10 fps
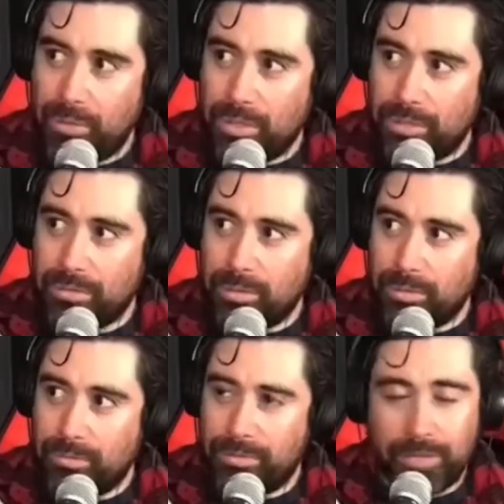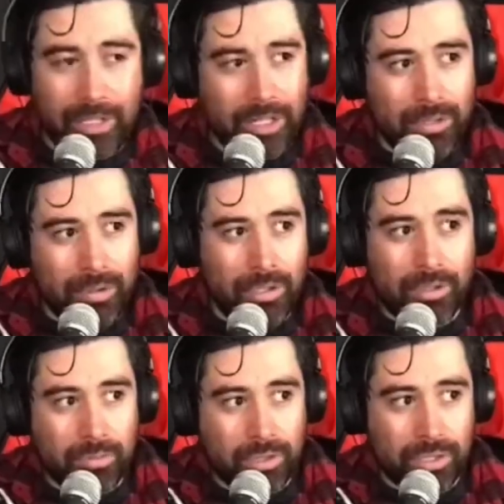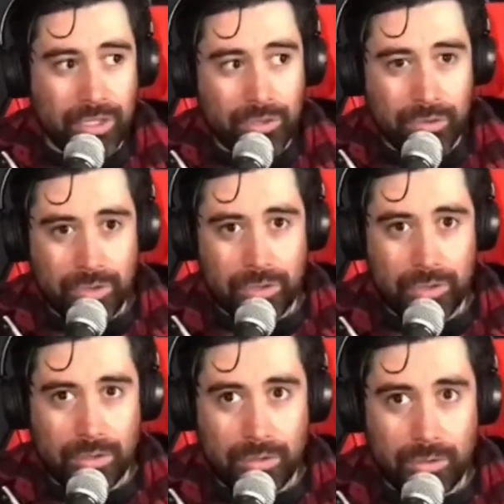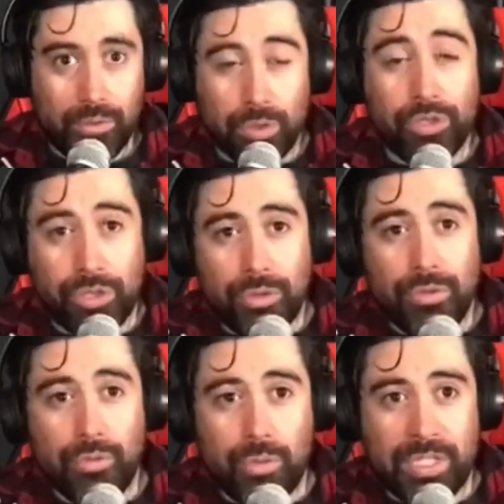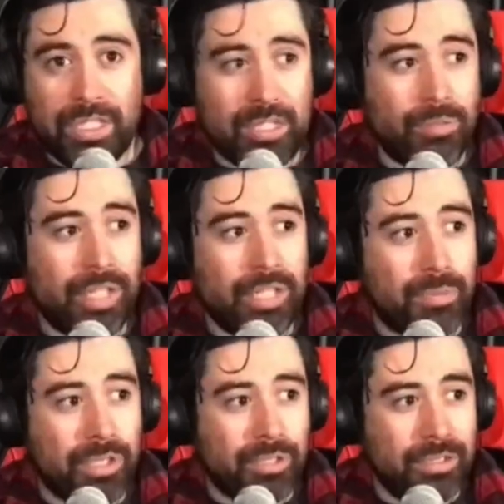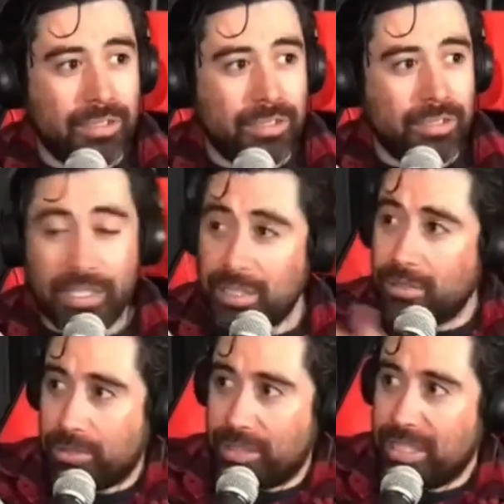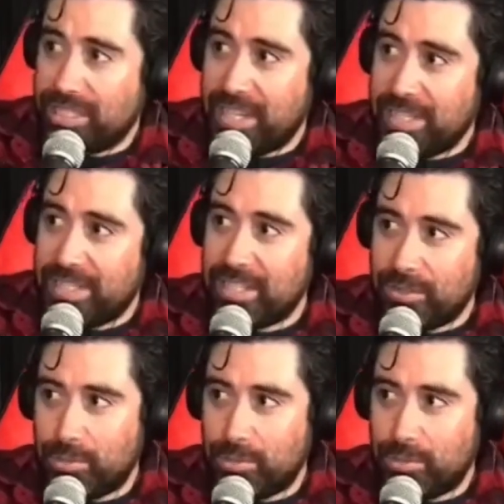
will figure out or will choose what to complain about? Like, you know, that dad said there's